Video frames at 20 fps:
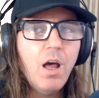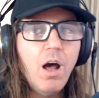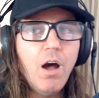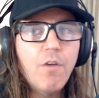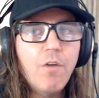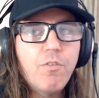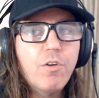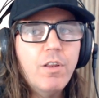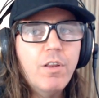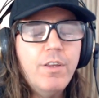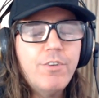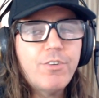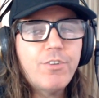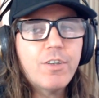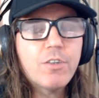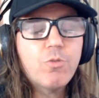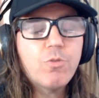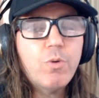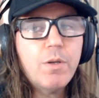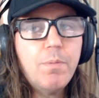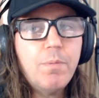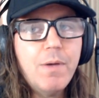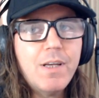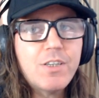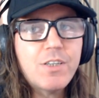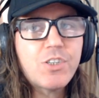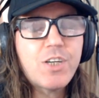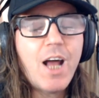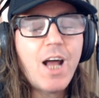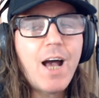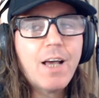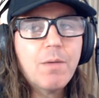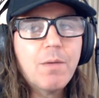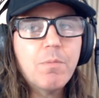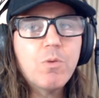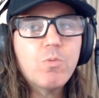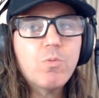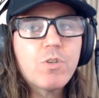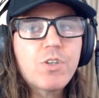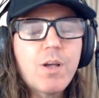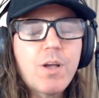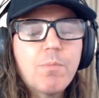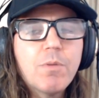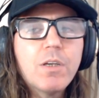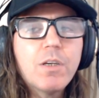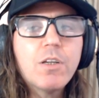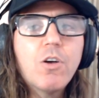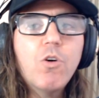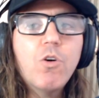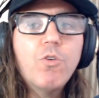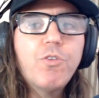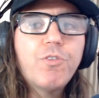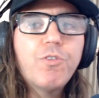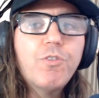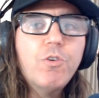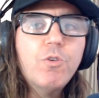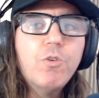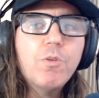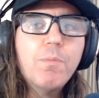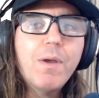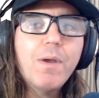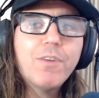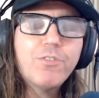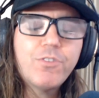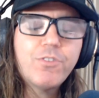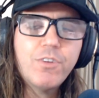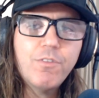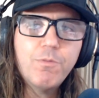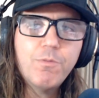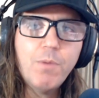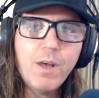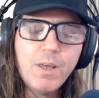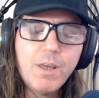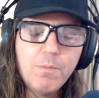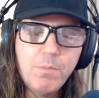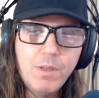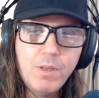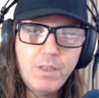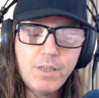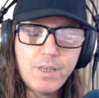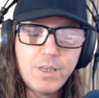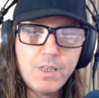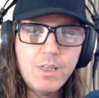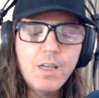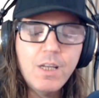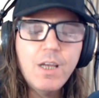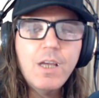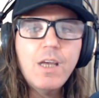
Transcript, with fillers: of releasing a 20-page document, which I'm going to go through the best of my ability,